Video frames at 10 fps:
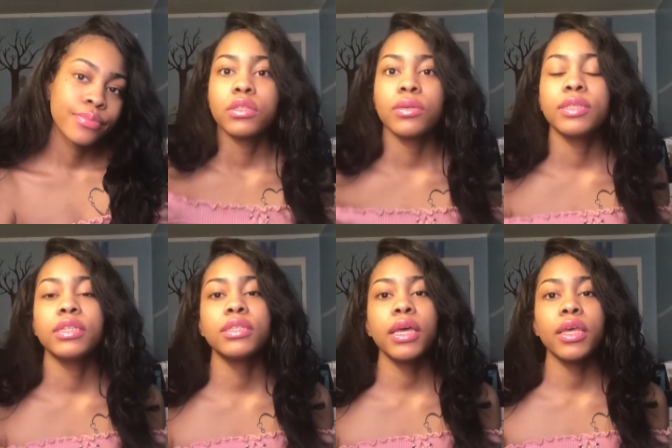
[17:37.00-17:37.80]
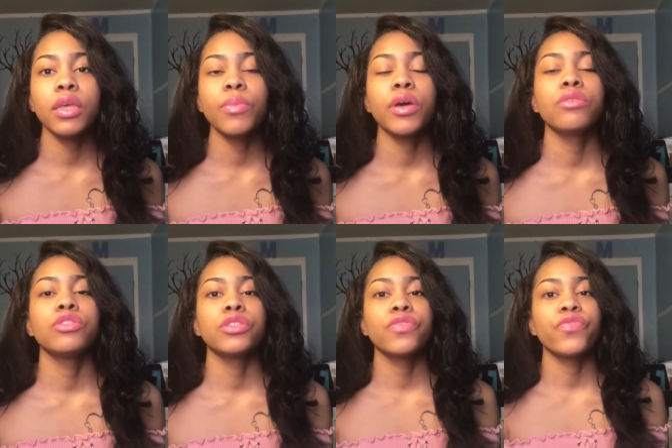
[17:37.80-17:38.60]
So I sent that email
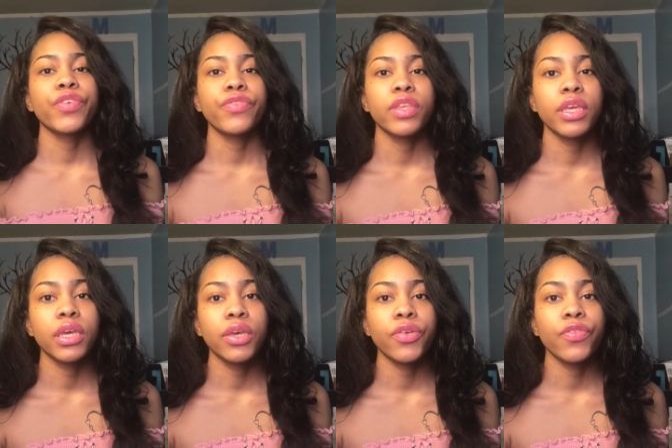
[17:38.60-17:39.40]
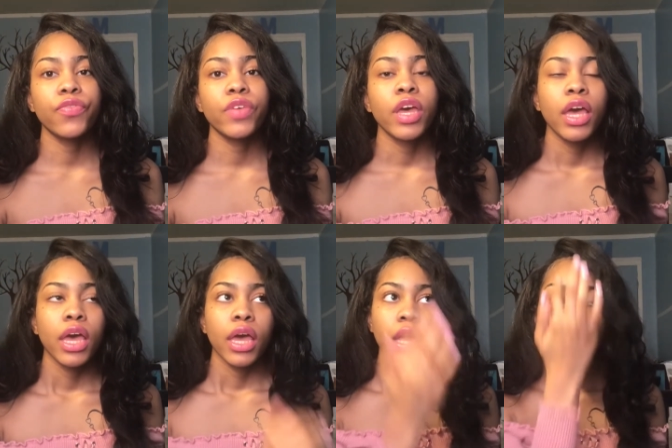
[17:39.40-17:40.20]
June 15th,
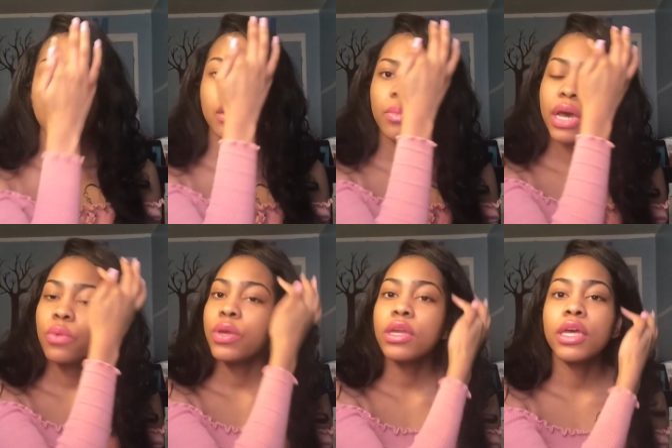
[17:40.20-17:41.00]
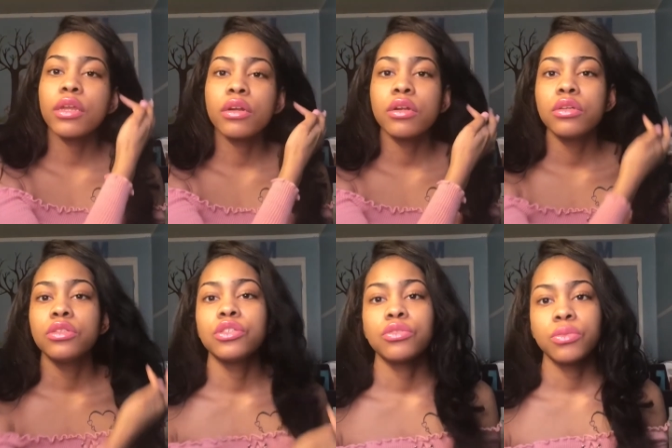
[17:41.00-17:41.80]
and about a week later,
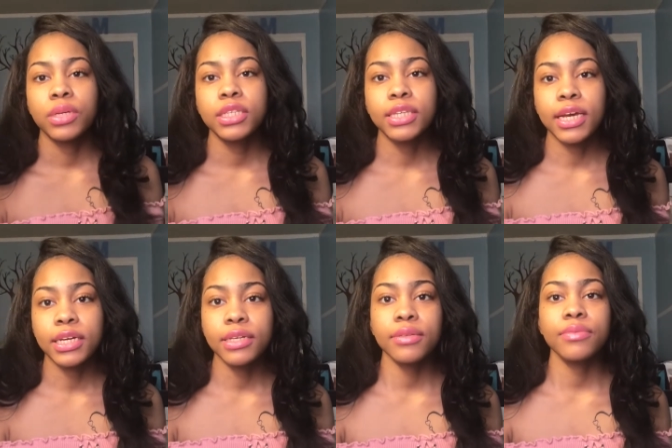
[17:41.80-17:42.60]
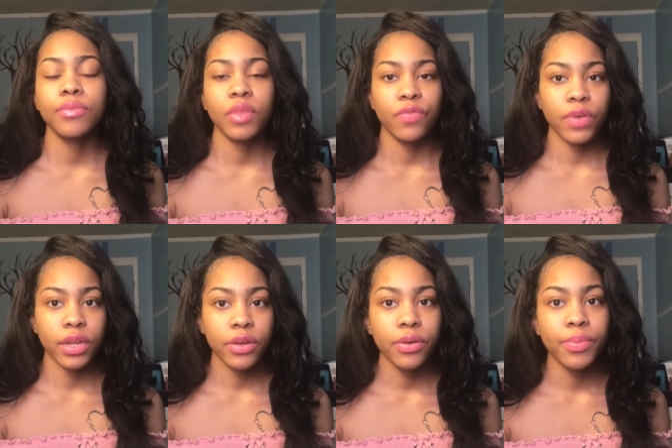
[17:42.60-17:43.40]
June 22nd, I
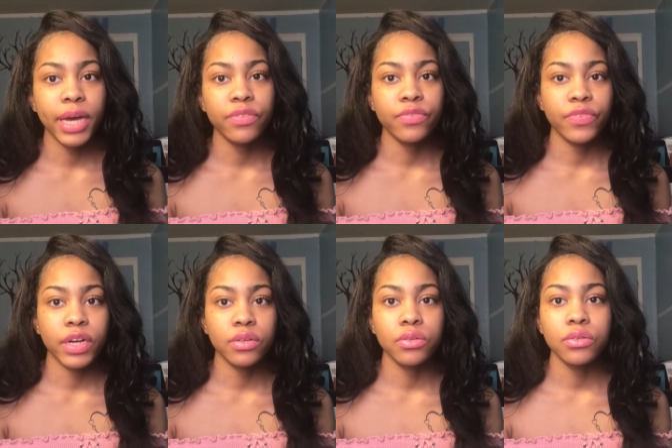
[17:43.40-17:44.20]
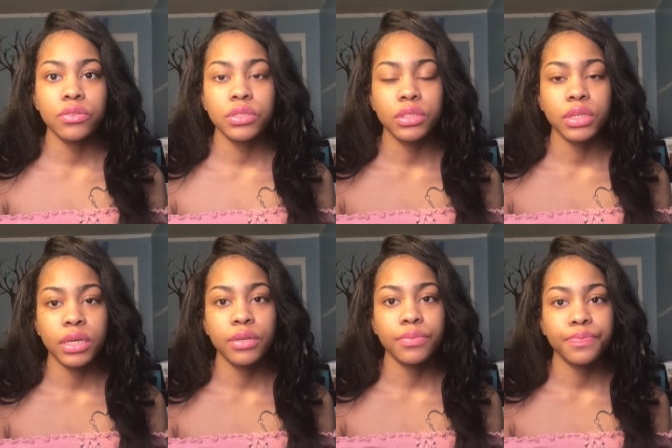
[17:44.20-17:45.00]
finally heard back from Freckles.
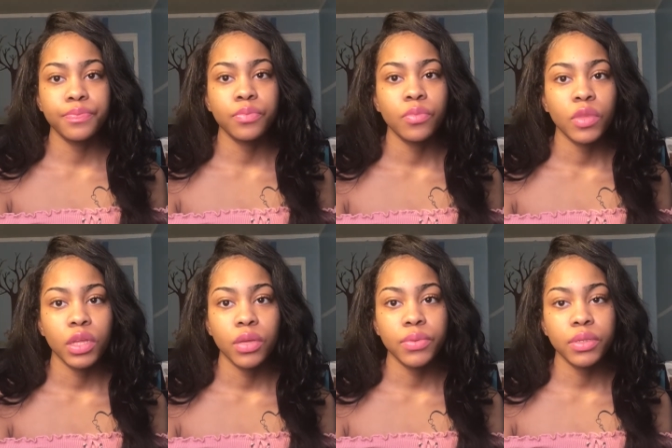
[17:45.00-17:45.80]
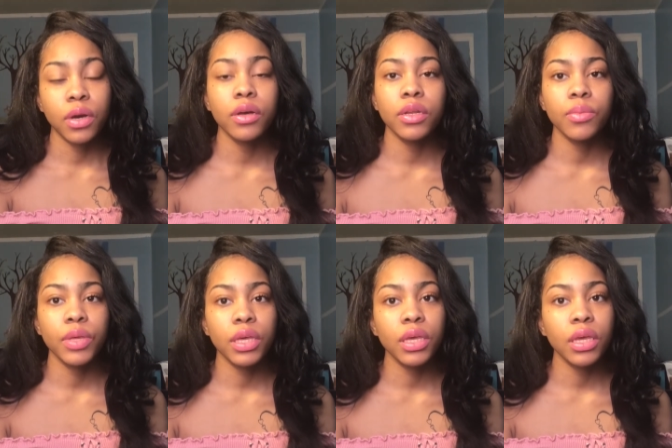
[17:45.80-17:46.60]
He was talking to
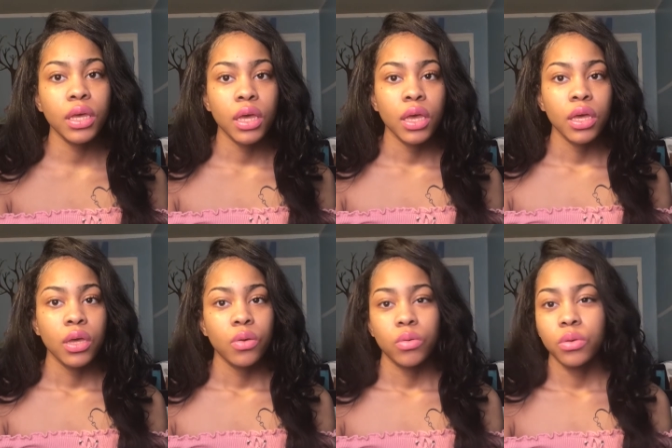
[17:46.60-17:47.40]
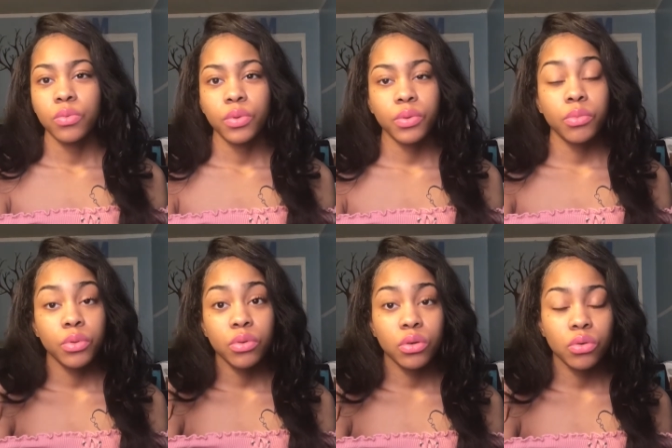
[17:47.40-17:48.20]
me. We
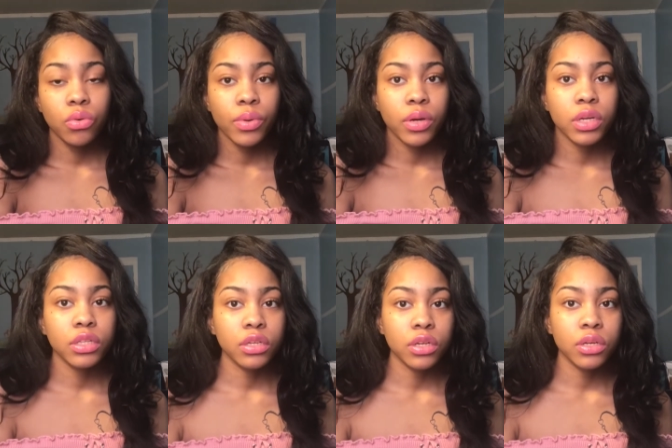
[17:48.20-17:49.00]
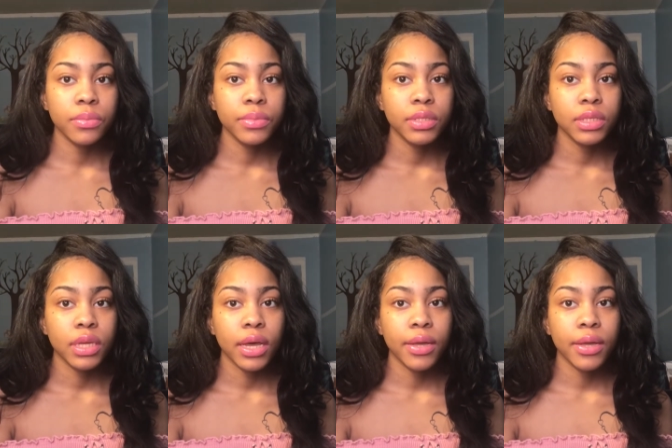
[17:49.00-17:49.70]
were cool. We were on good terms.